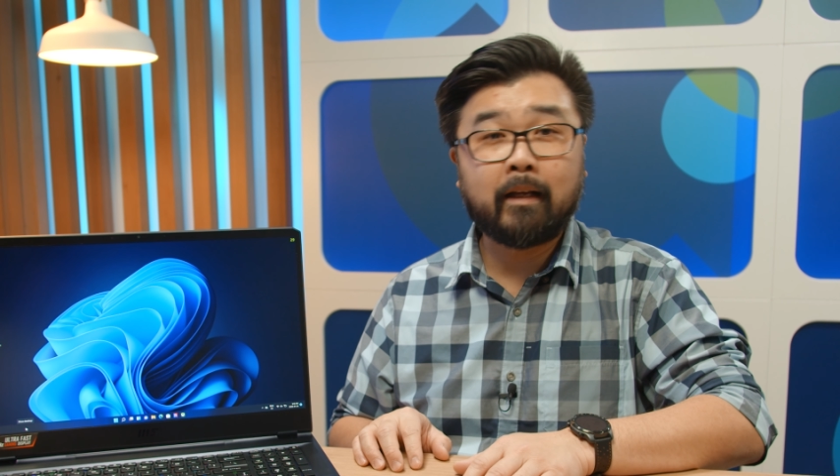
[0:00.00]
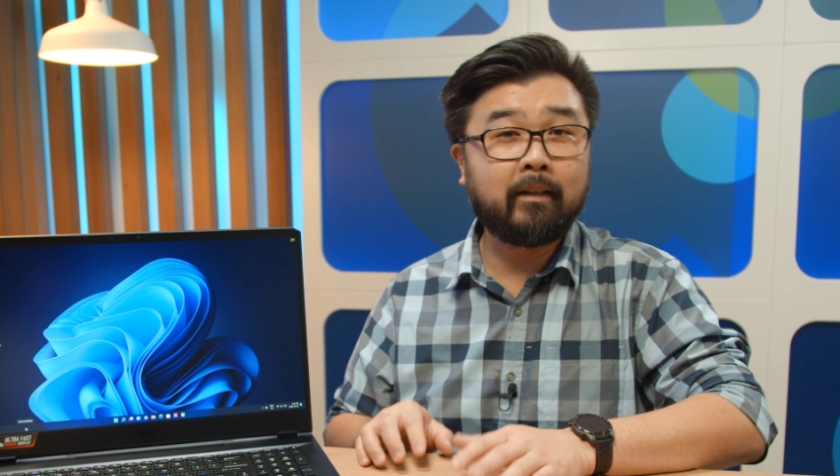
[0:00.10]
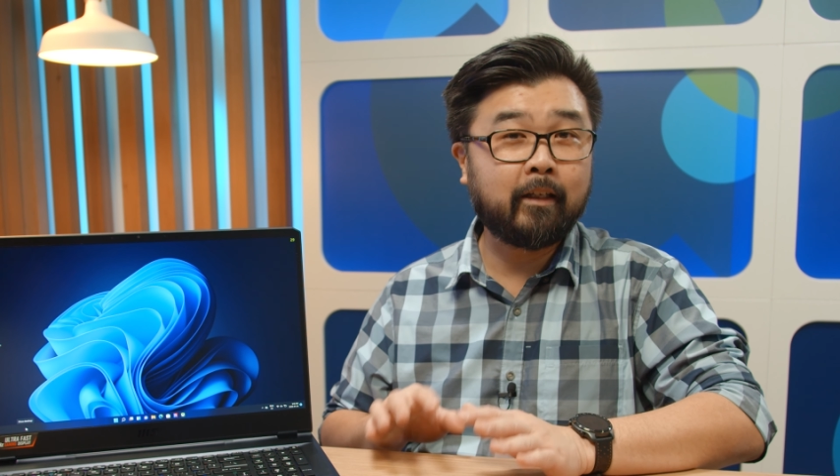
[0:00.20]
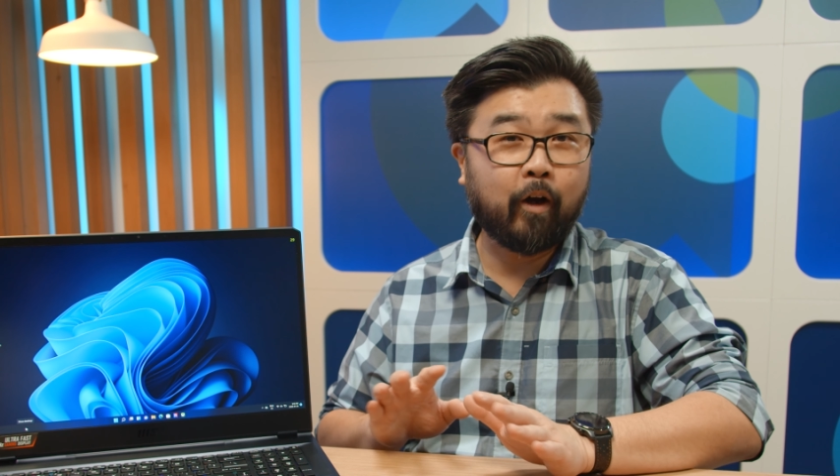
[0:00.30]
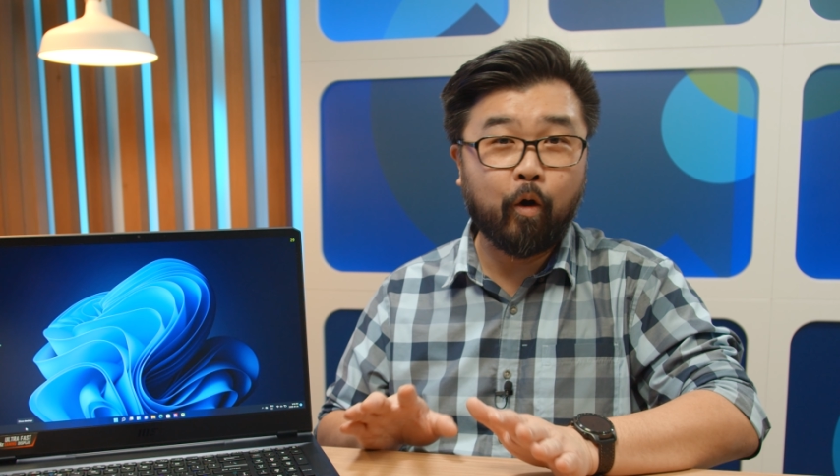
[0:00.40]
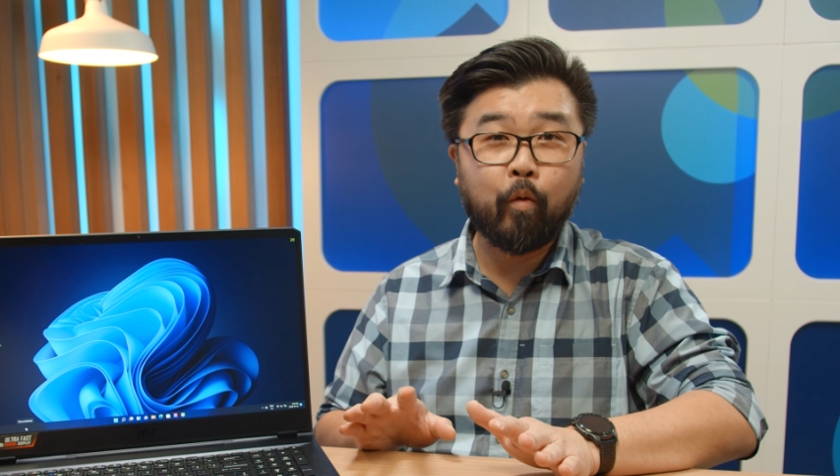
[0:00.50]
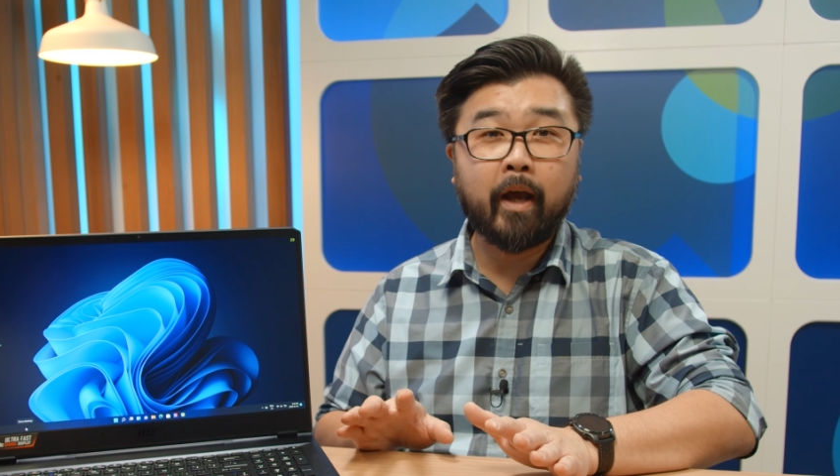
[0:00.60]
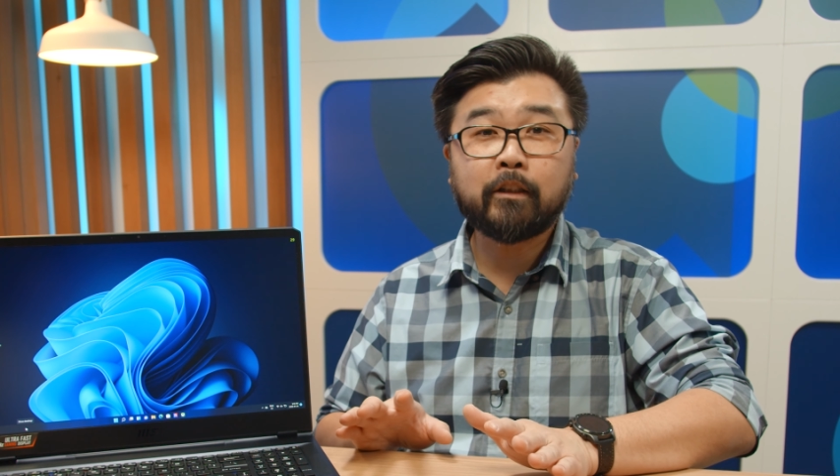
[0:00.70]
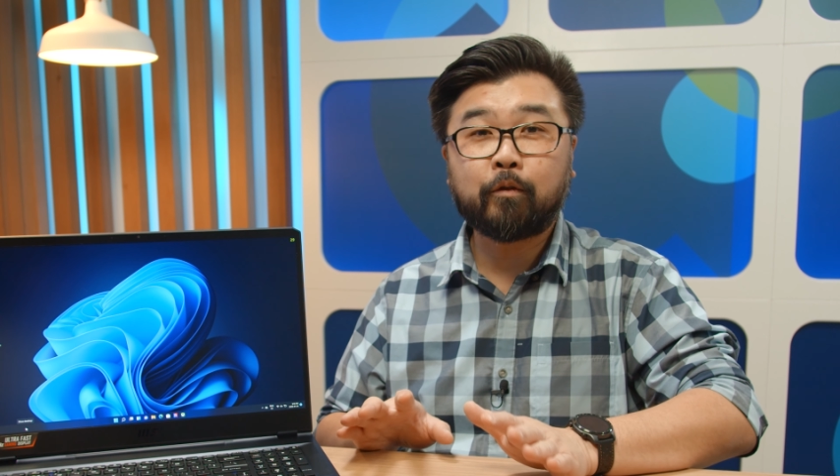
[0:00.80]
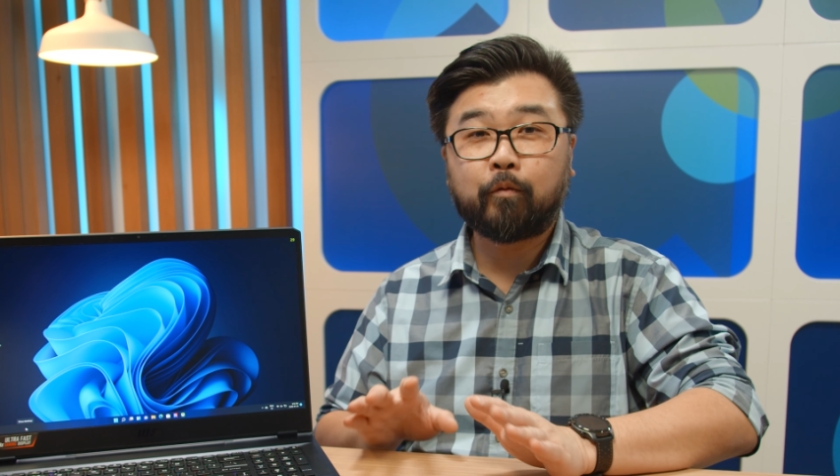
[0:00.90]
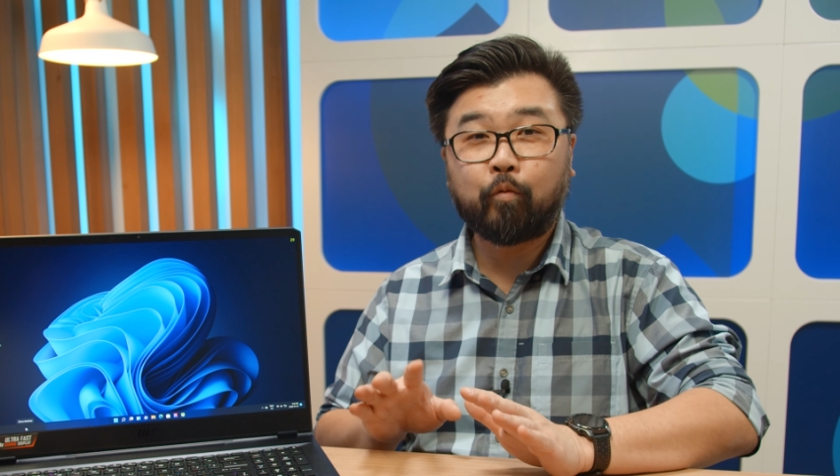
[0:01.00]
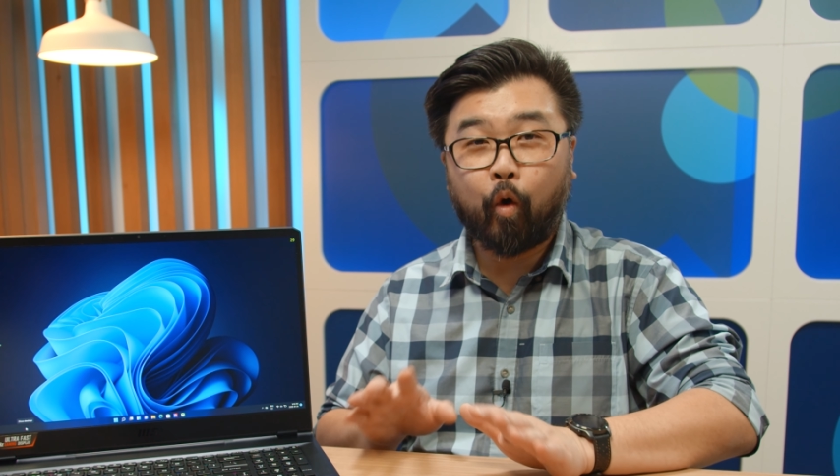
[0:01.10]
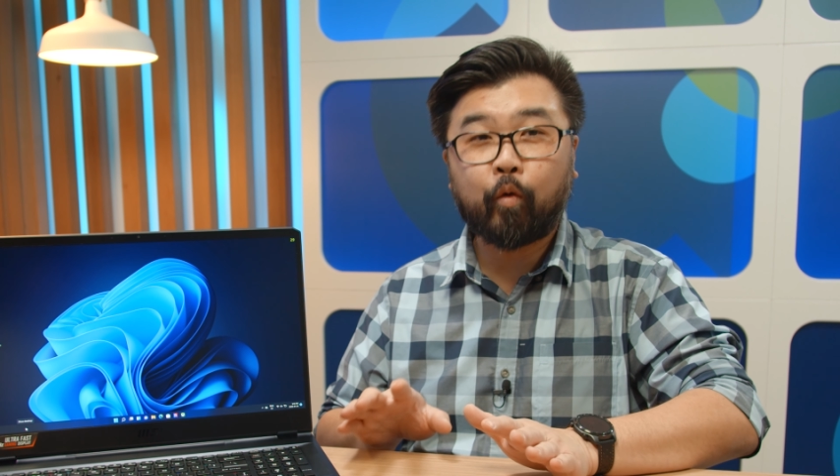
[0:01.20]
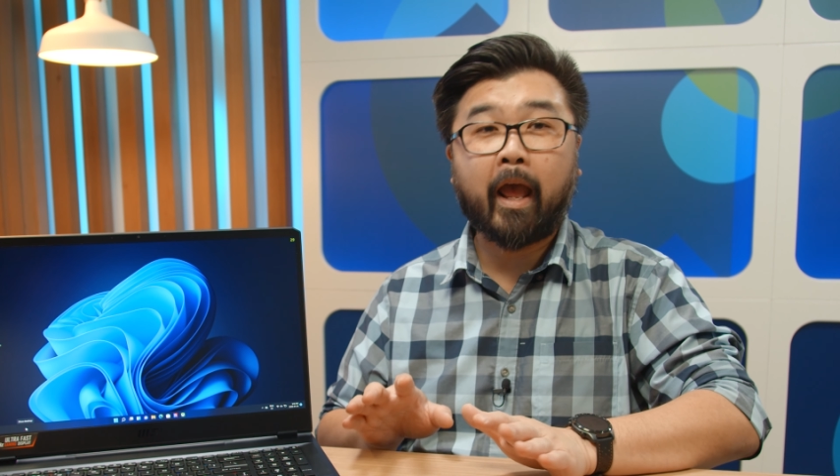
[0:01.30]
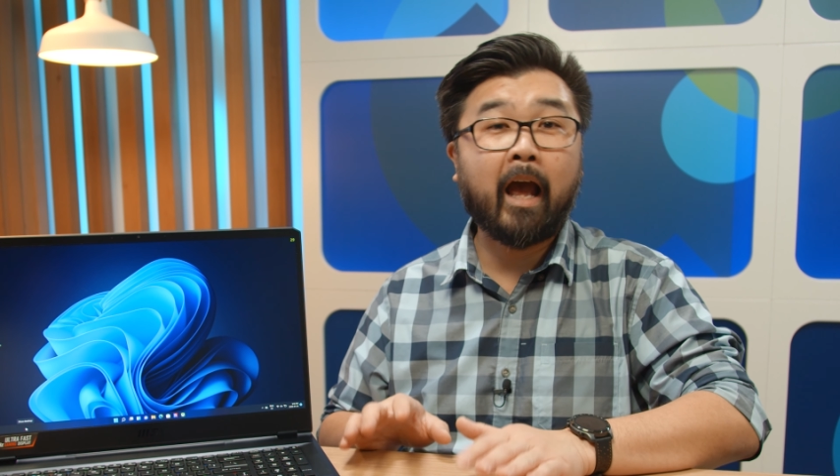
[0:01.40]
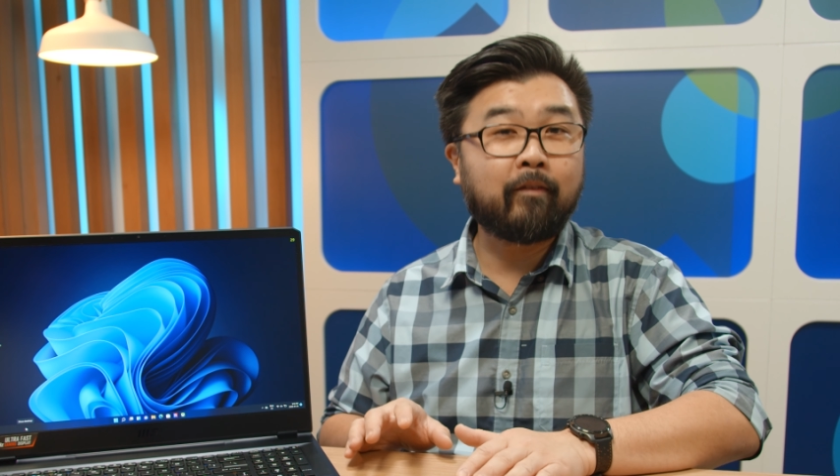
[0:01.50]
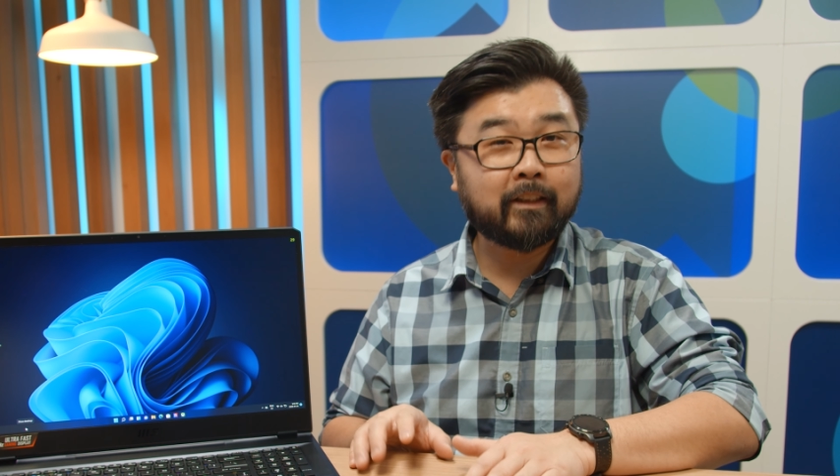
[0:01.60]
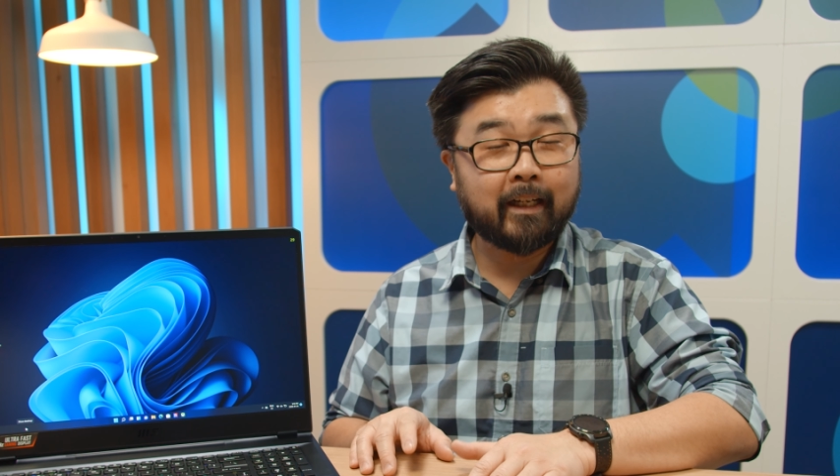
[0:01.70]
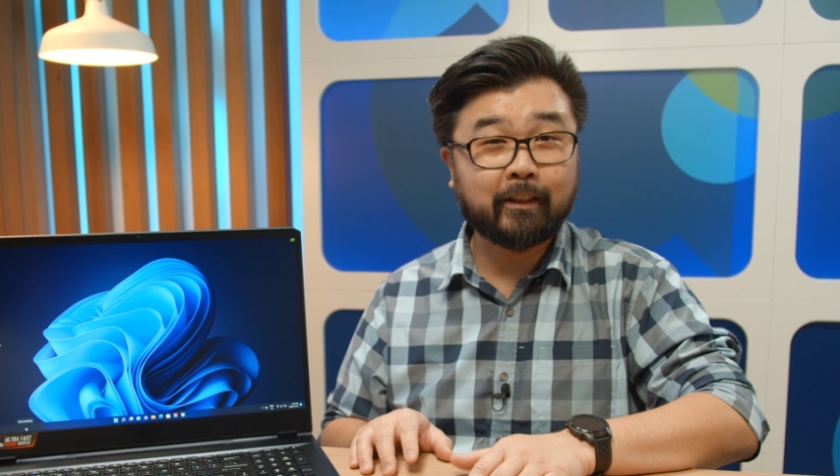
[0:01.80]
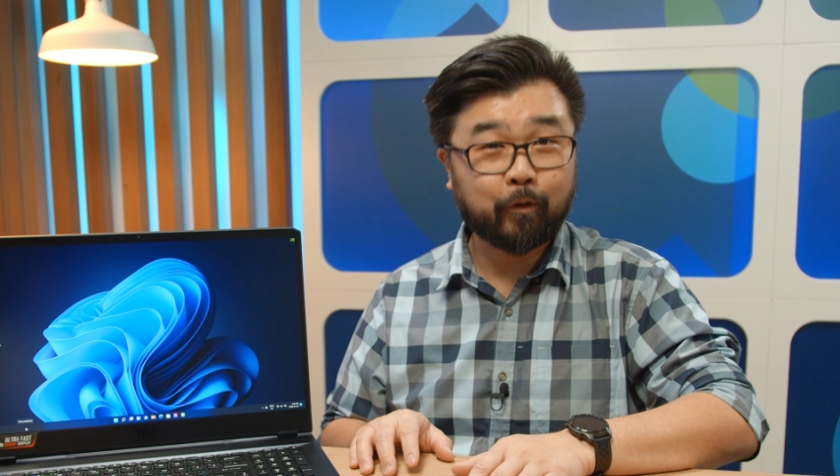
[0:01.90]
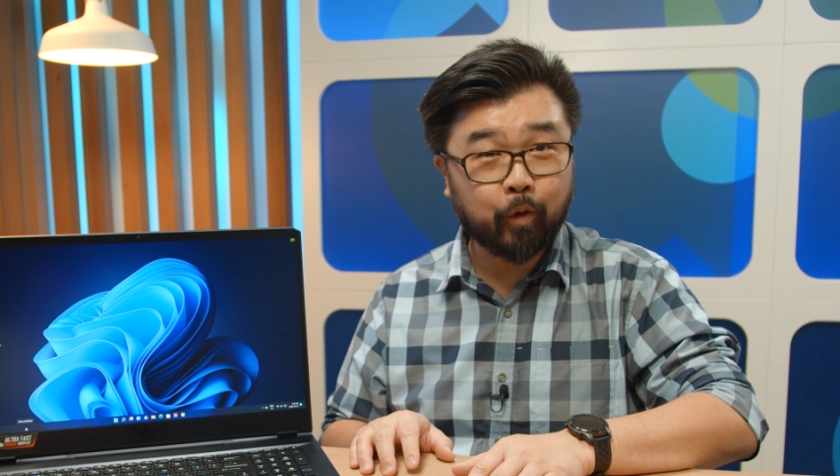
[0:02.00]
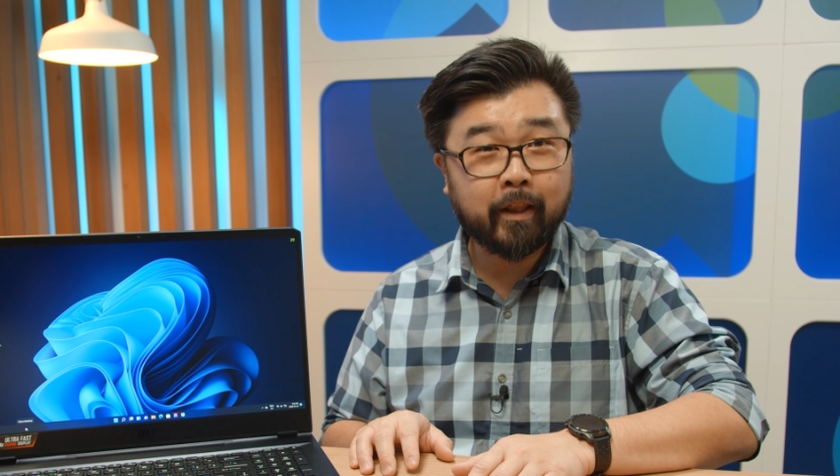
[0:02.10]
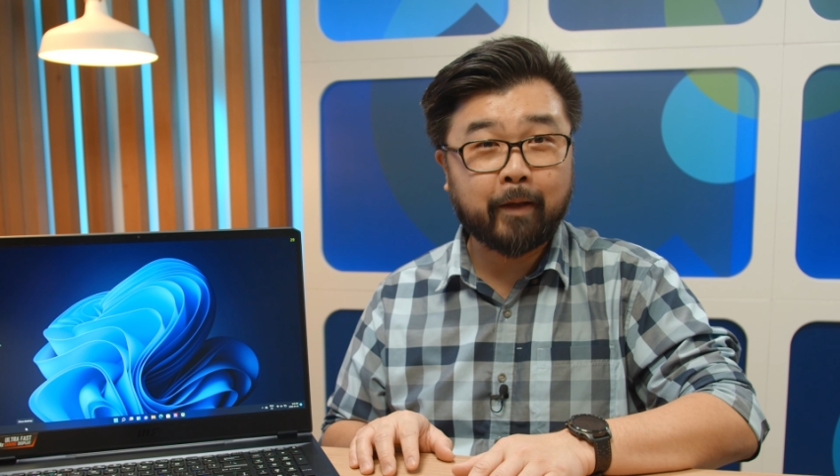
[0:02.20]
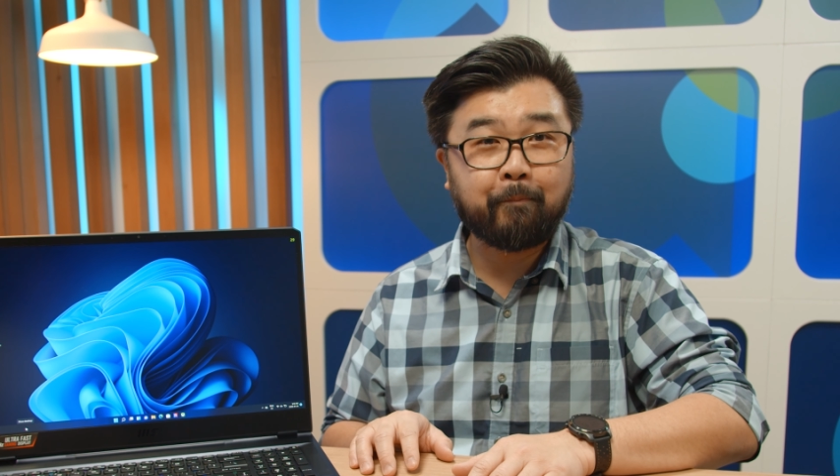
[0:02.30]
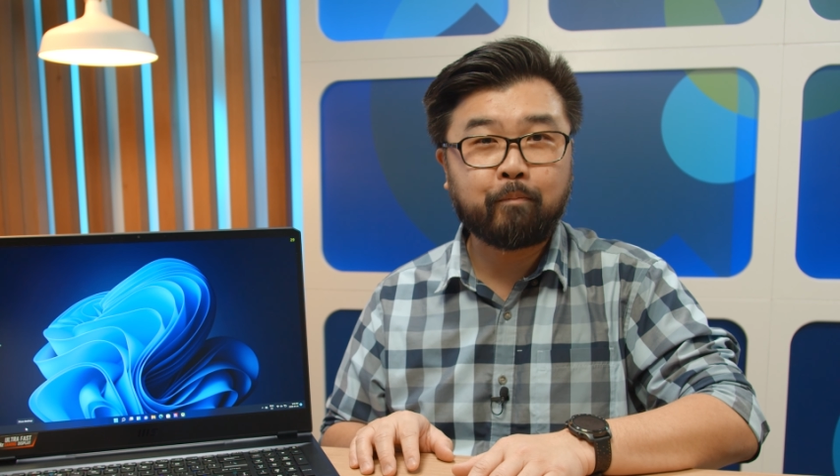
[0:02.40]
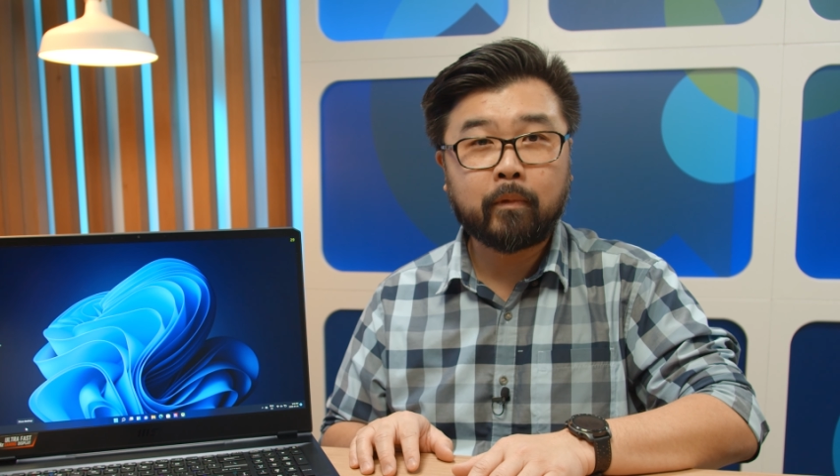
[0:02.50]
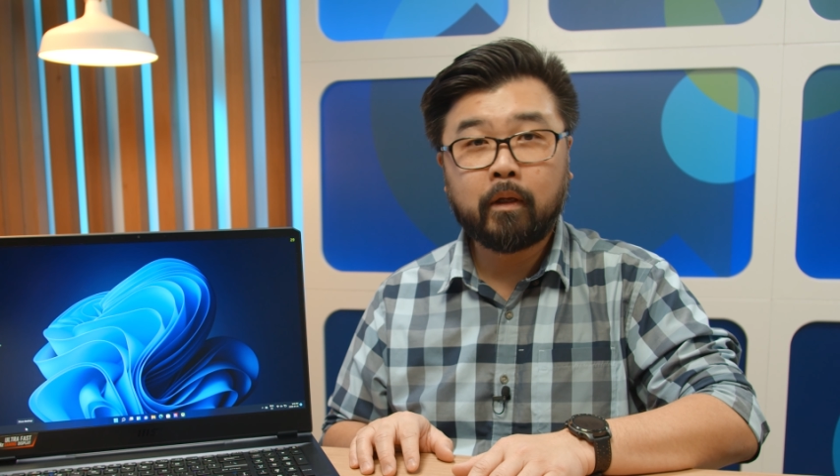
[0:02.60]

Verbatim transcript: the OS won't have a chance to run them.